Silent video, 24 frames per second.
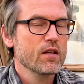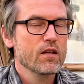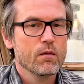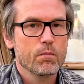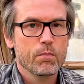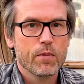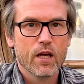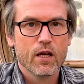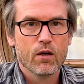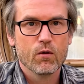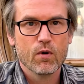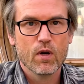in the
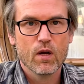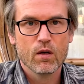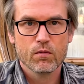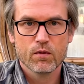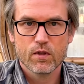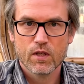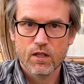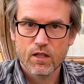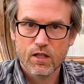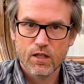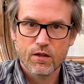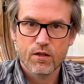background
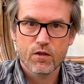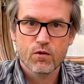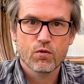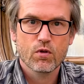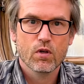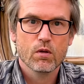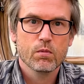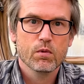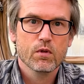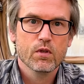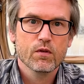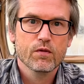and let the
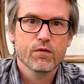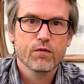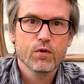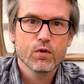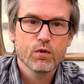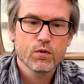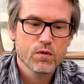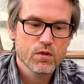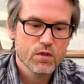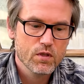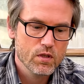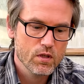tropical
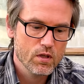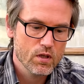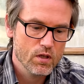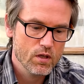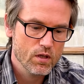fruits